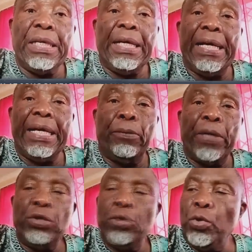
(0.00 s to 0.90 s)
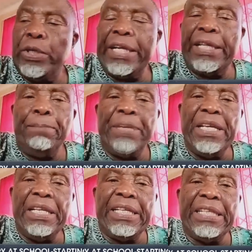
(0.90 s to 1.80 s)
Uh, when you look at the
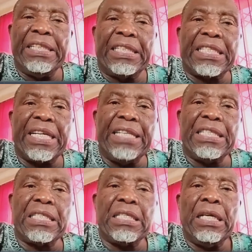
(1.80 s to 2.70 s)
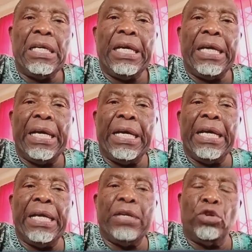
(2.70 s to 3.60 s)
bill, then it says
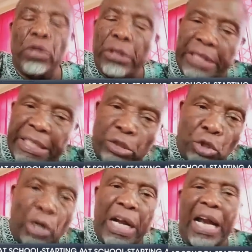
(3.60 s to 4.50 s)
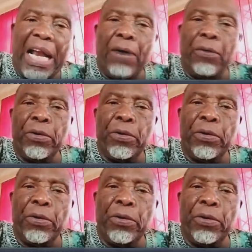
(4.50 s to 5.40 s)
uh, they don't allow
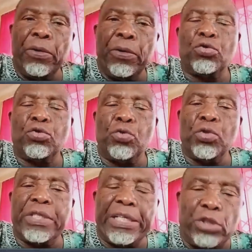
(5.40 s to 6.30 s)
liquor in schools. They